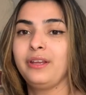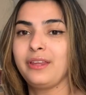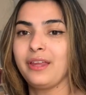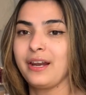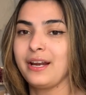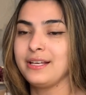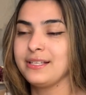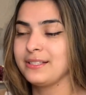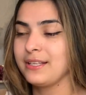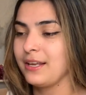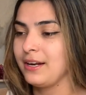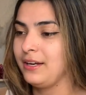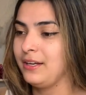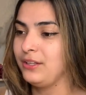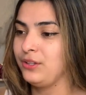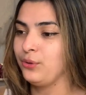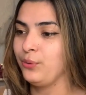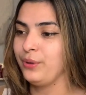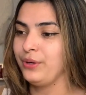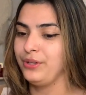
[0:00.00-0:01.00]
that I
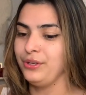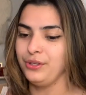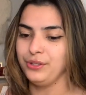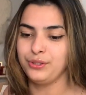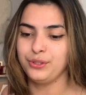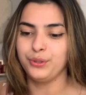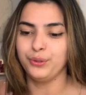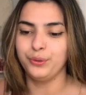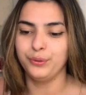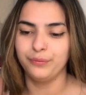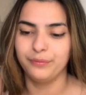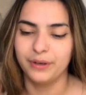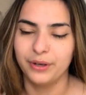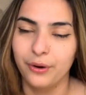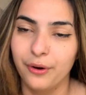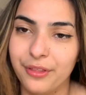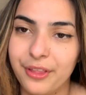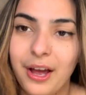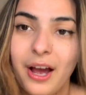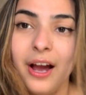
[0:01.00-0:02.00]
started doing YouTube and
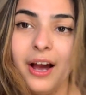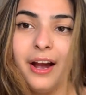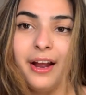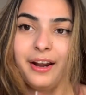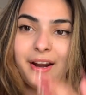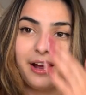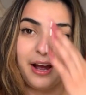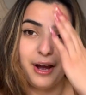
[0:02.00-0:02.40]
all that,